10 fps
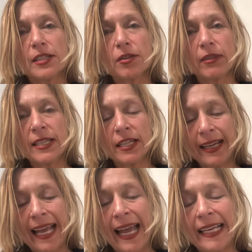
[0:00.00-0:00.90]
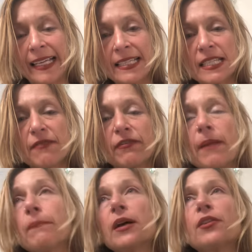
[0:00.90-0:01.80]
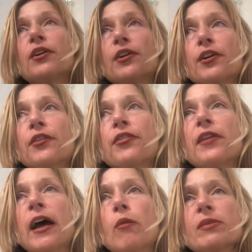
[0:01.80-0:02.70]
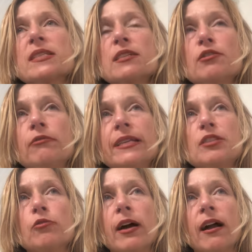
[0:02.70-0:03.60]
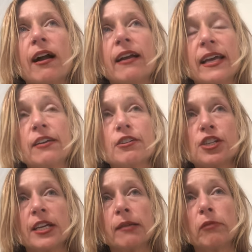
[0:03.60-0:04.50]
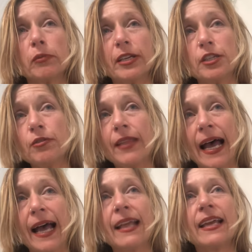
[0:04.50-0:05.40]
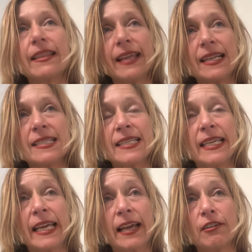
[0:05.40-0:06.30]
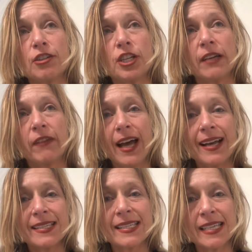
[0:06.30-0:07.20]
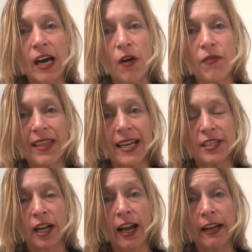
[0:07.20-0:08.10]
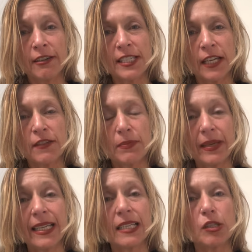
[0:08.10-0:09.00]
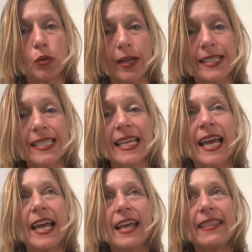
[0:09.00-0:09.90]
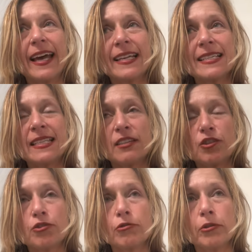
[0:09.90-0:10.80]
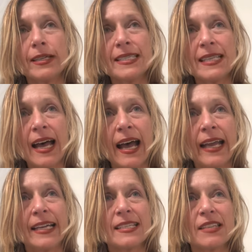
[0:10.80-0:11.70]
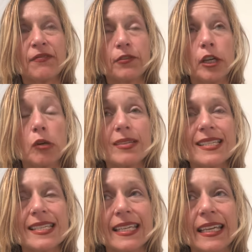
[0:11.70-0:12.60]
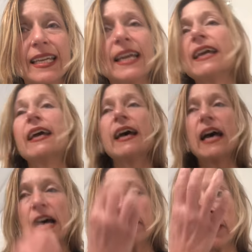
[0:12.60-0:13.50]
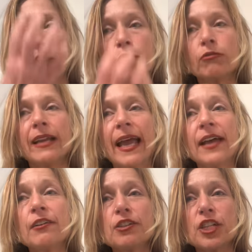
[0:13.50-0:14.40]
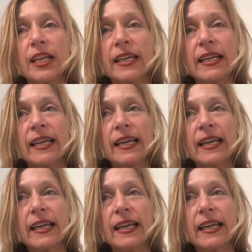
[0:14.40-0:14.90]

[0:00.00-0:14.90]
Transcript: So these are guidance from Mother Earth to help us to tune into our heart energy. And when we do that, that is the energy of God's self. That is our higher self speaking to us. That is the truest, highest frequency of our own energy.